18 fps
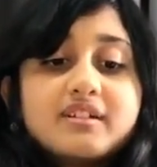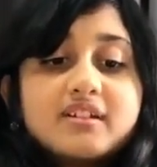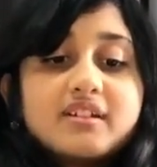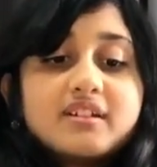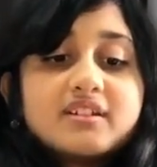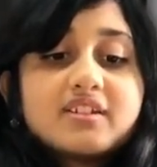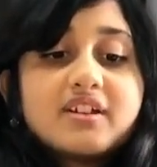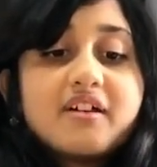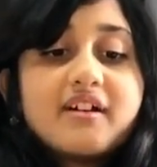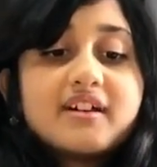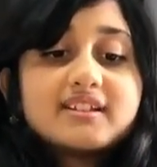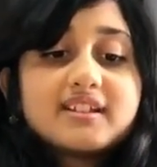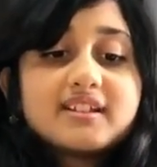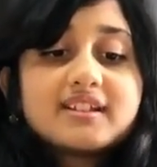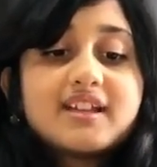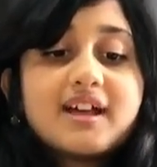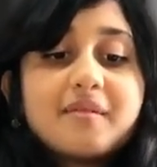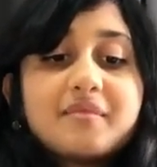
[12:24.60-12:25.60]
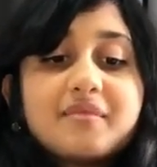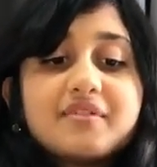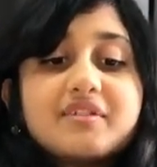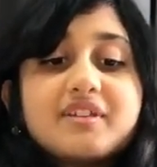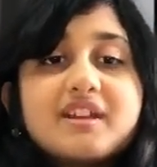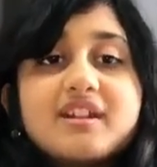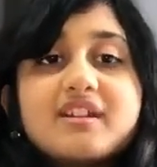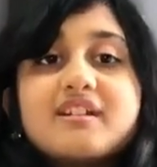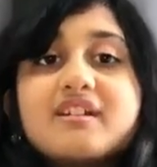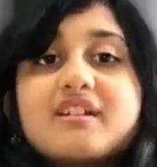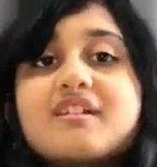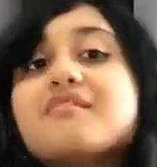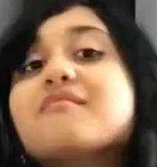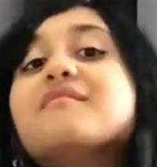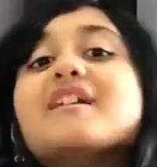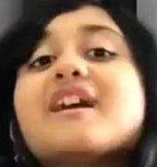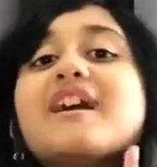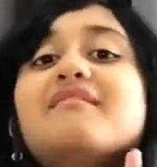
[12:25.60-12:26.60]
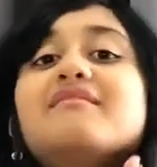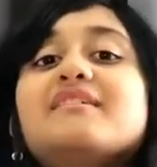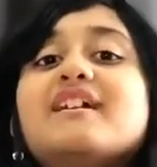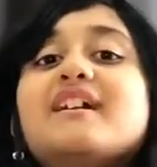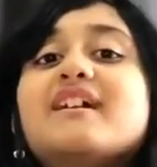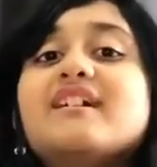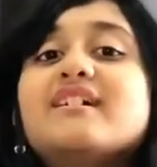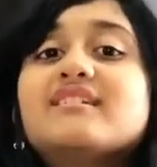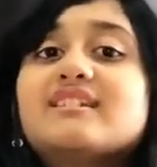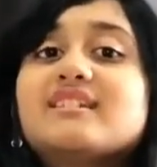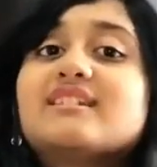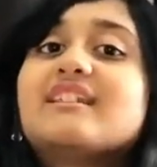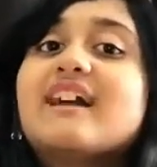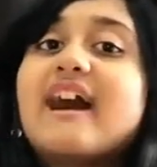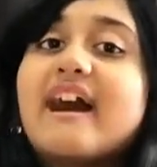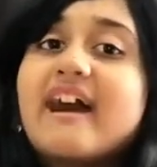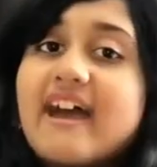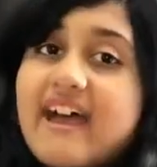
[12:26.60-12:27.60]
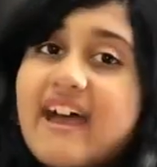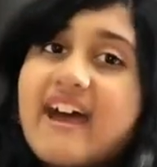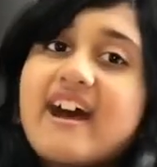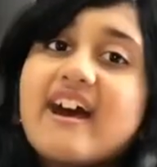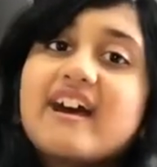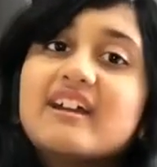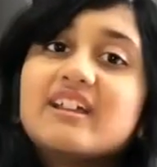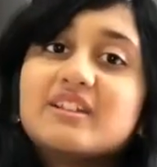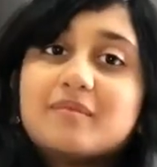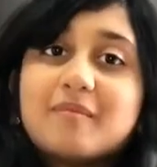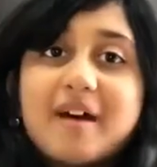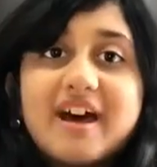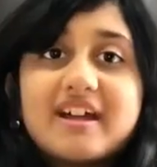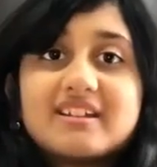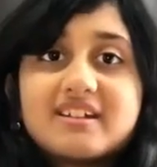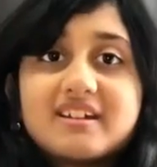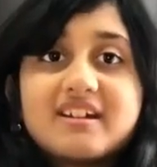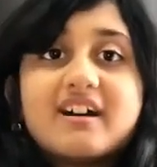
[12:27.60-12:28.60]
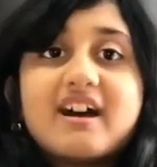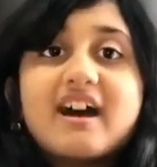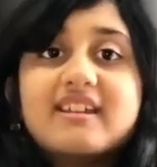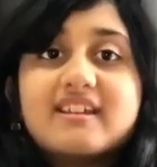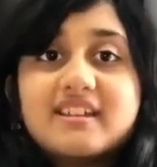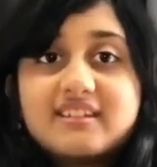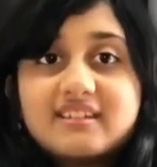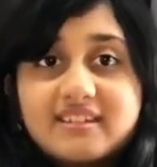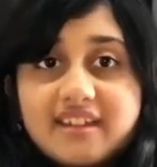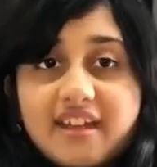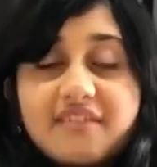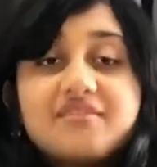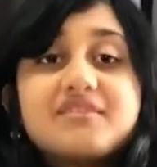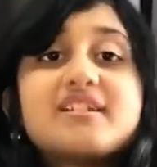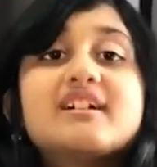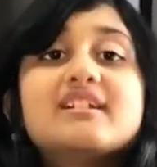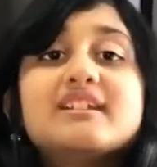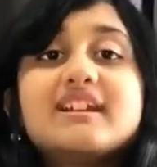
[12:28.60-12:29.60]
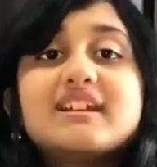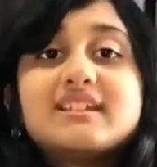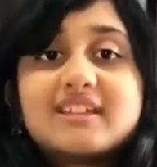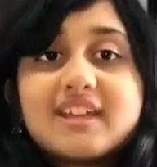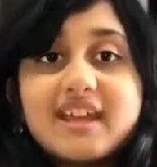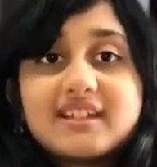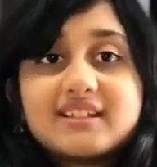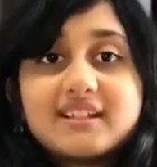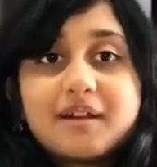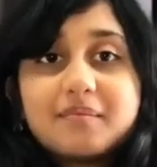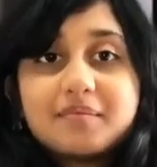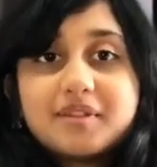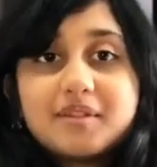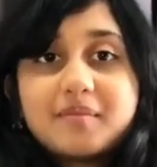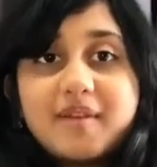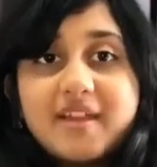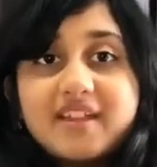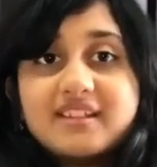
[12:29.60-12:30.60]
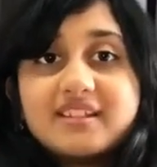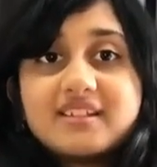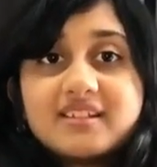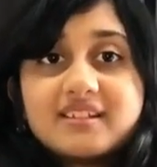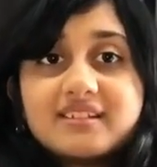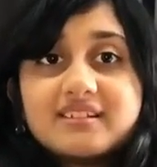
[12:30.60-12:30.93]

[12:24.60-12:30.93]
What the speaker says: So as a summary, we have learned that air is matter and it definitely takes up space.